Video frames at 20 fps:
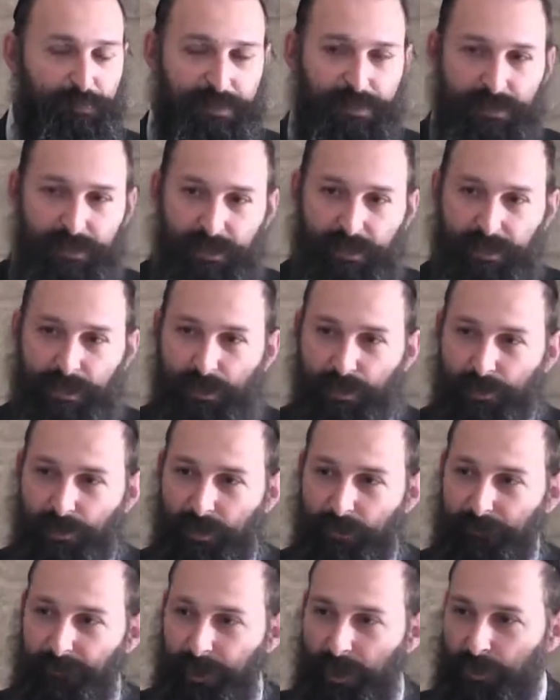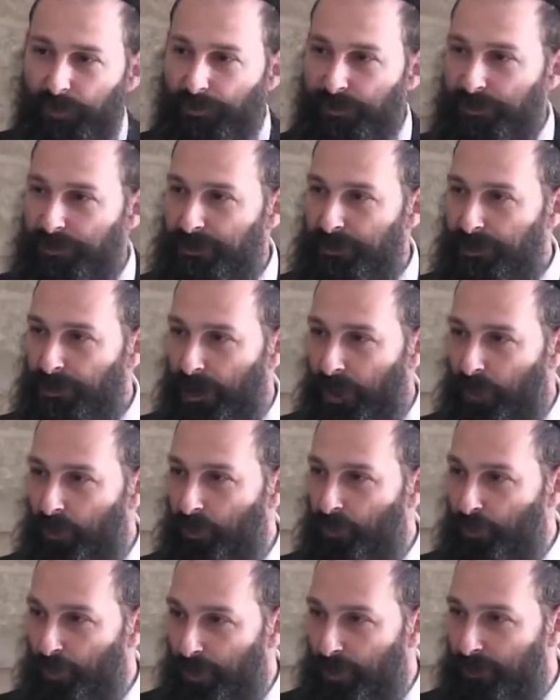particular about
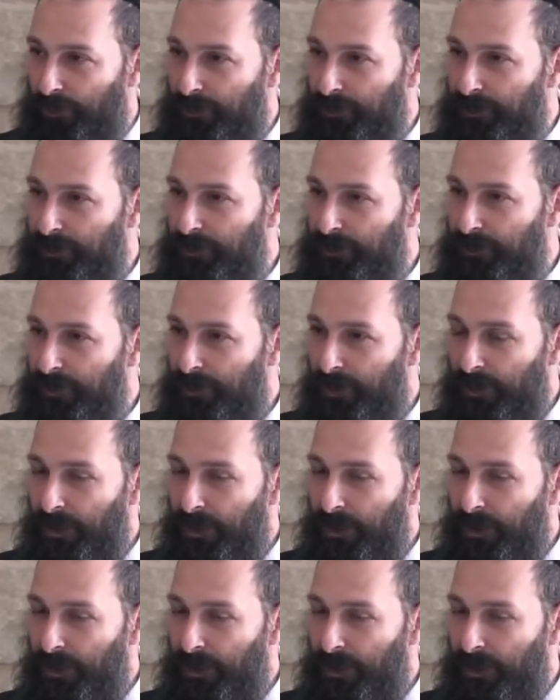our words.